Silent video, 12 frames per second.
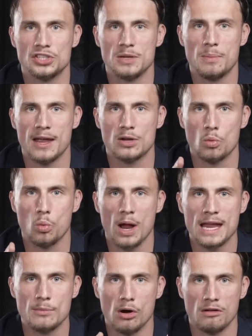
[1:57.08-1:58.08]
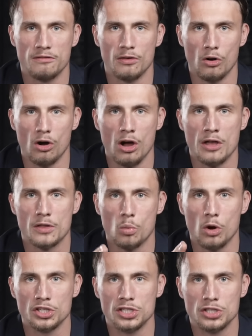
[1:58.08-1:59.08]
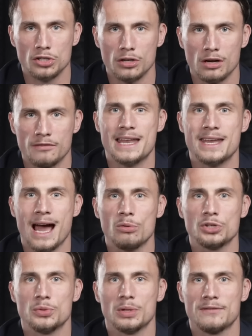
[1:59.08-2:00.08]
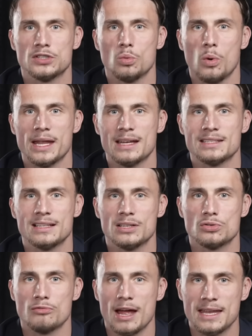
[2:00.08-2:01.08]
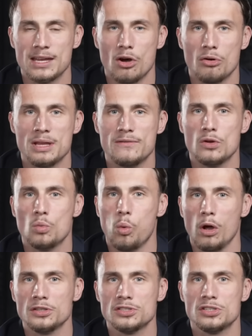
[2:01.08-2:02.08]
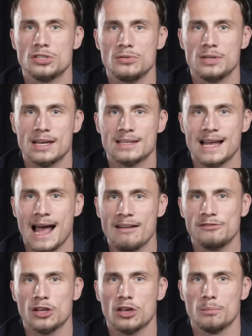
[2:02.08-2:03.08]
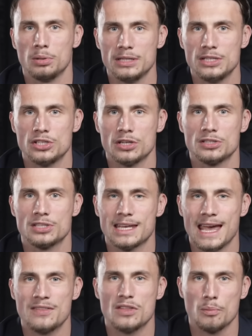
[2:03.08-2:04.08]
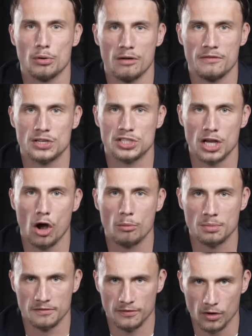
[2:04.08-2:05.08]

that she paid way more for than what she should have. Now she will have to wait until it's ready, or even 1 to 2 years after completion to get the profit she hoped